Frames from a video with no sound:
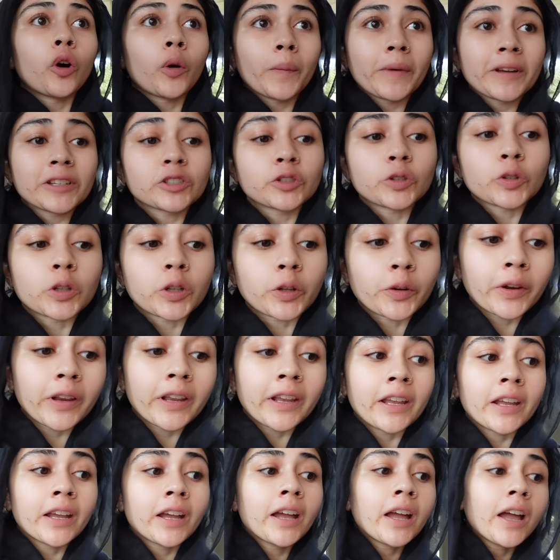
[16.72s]
All my
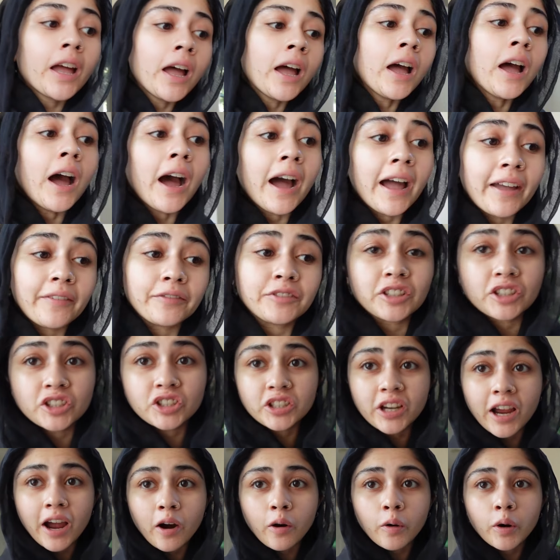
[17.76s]
jewelry, I have to
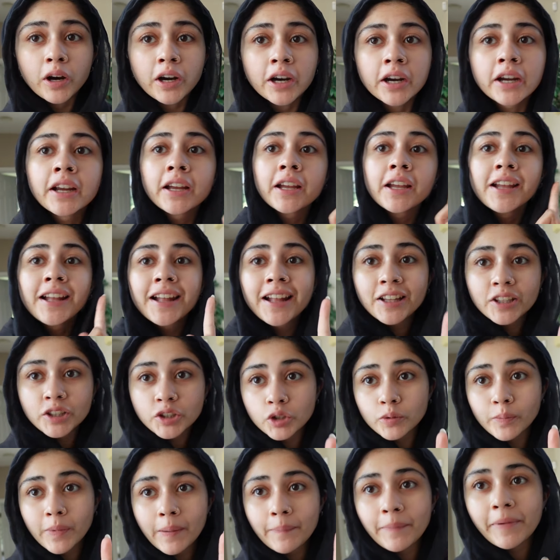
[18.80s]
shower,
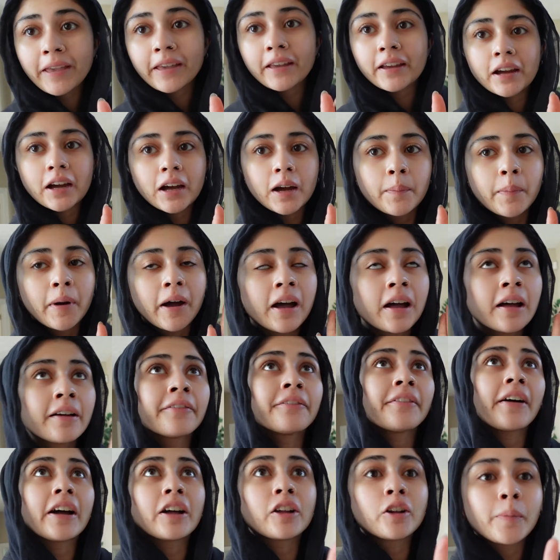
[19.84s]
do my makeup,
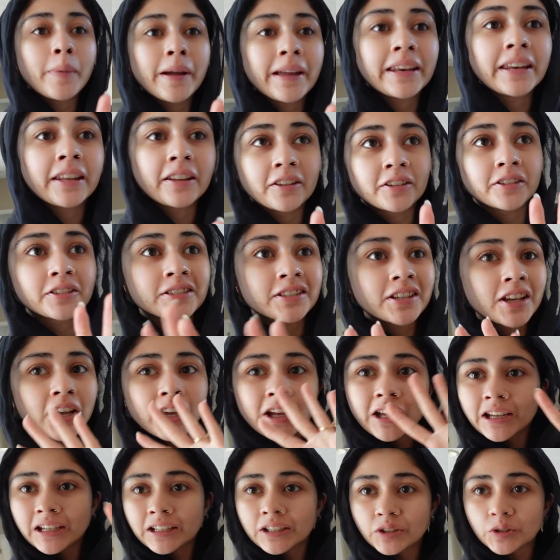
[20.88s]
file my nails,
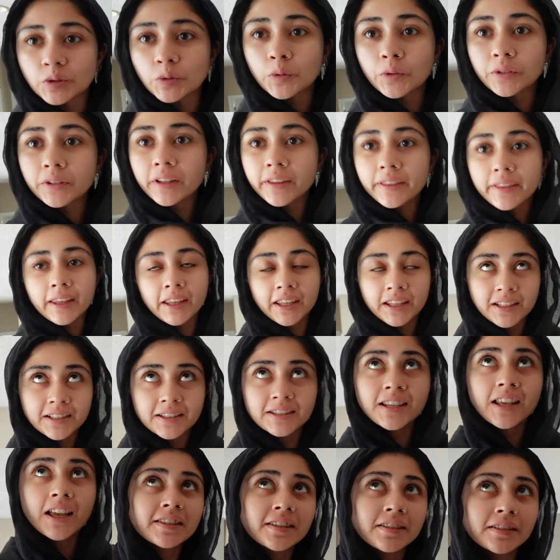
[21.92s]
do all the
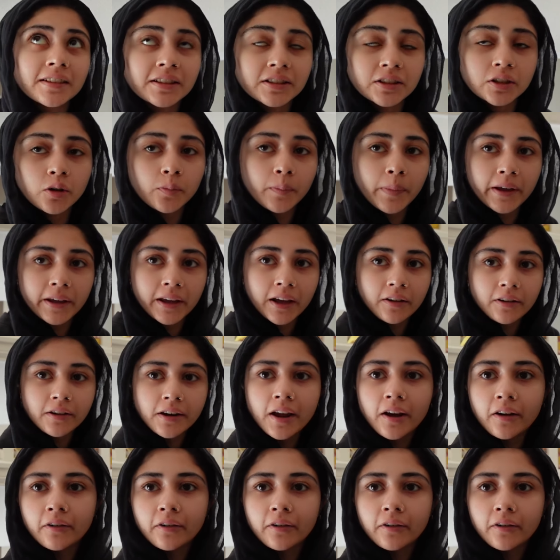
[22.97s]
things. So let's go pick out an